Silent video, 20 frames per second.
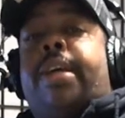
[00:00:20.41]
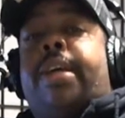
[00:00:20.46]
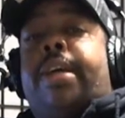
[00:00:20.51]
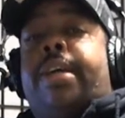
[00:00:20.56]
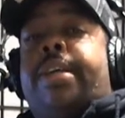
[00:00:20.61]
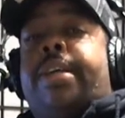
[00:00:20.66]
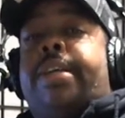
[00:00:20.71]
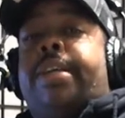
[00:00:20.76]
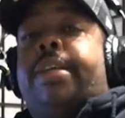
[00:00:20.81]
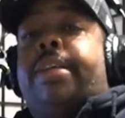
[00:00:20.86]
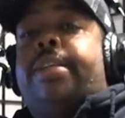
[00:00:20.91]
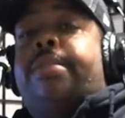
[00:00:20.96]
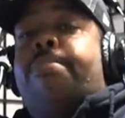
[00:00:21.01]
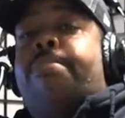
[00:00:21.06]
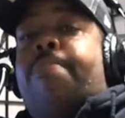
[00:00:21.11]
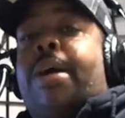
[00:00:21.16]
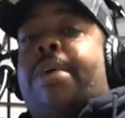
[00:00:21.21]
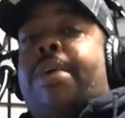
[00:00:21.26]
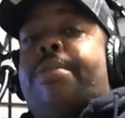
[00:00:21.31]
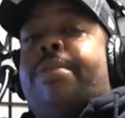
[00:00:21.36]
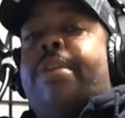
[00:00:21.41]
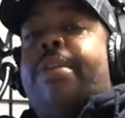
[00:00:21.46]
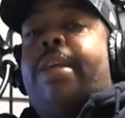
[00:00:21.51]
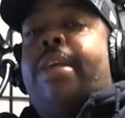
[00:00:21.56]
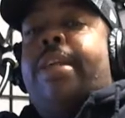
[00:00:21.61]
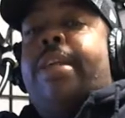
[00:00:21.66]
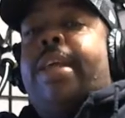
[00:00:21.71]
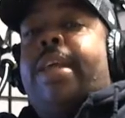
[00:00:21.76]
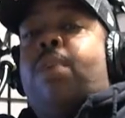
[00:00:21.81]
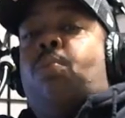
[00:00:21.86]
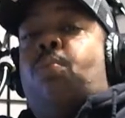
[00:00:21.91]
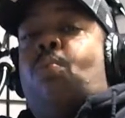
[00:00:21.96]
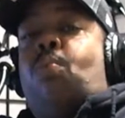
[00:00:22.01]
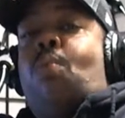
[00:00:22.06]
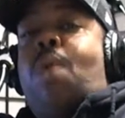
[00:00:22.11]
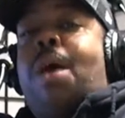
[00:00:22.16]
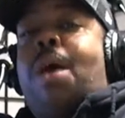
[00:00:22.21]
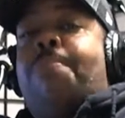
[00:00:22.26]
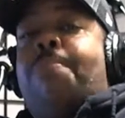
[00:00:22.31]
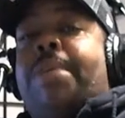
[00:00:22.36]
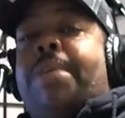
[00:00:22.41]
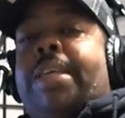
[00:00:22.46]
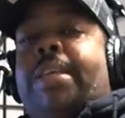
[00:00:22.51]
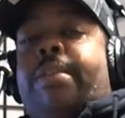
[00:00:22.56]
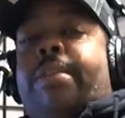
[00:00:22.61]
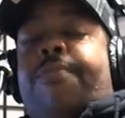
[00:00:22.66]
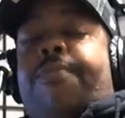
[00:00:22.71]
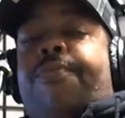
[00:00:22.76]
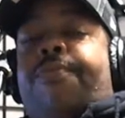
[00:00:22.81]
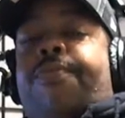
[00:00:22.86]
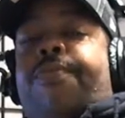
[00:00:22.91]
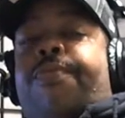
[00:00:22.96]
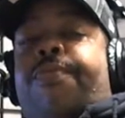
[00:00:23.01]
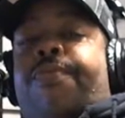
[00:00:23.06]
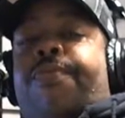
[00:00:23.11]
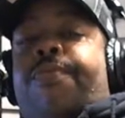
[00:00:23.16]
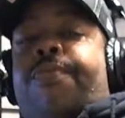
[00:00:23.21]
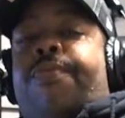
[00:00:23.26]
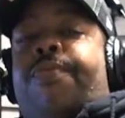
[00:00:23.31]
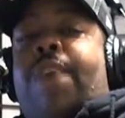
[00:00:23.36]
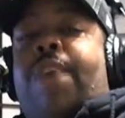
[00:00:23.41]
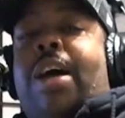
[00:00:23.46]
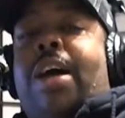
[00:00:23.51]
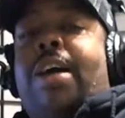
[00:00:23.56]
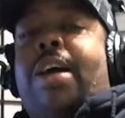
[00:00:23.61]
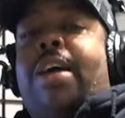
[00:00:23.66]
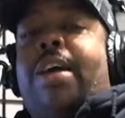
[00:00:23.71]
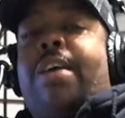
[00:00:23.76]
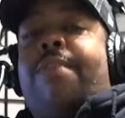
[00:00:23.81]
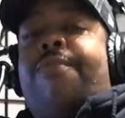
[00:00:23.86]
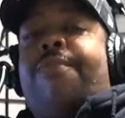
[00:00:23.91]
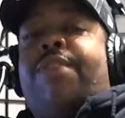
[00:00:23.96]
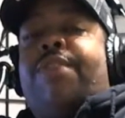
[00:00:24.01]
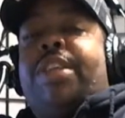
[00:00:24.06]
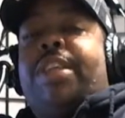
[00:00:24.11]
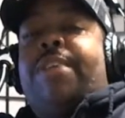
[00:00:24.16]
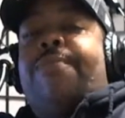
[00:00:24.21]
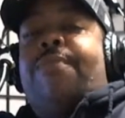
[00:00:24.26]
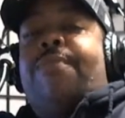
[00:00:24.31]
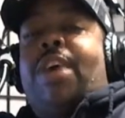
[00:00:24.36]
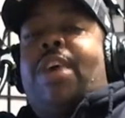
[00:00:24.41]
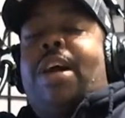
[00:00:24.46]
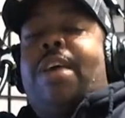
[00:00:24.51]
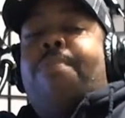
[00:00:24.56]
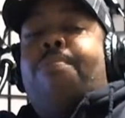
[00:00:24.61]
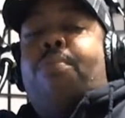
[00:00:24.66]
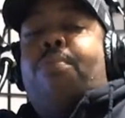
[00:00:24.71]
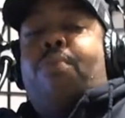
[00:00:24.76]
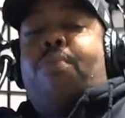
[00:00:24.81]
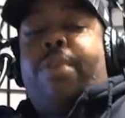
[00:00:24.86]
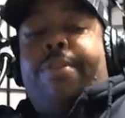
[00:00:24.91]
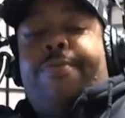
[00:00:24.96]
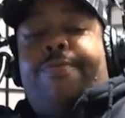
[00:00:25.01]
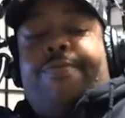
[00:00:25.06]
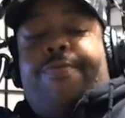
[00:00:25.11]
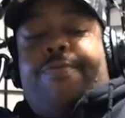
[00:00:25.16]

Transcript: It is bottled at a whopping 55.5%